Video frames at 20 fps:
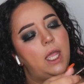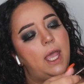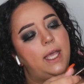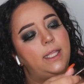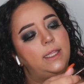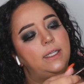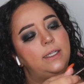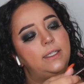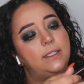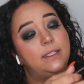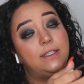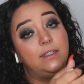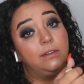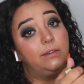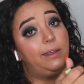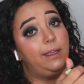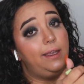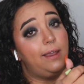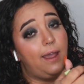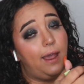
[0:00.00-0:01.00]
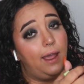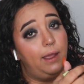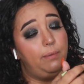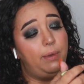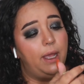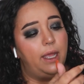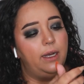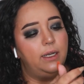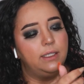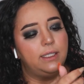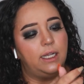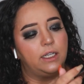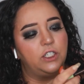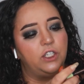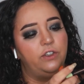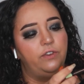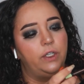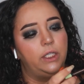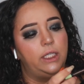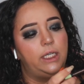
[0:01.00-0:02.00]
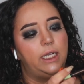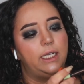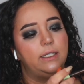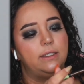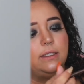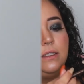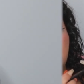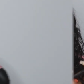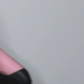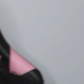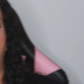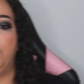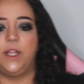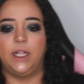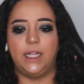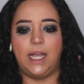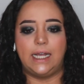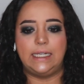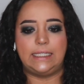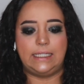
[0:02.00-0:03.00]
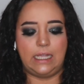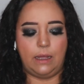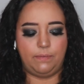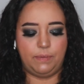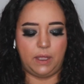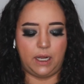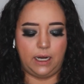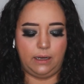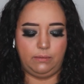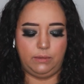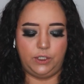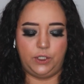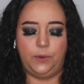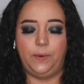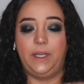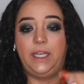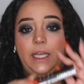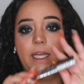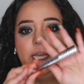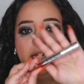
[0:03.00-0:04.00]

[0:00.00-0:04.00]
Endless Silky Eye Pen. It's actually really nice. So the last step that I'm doing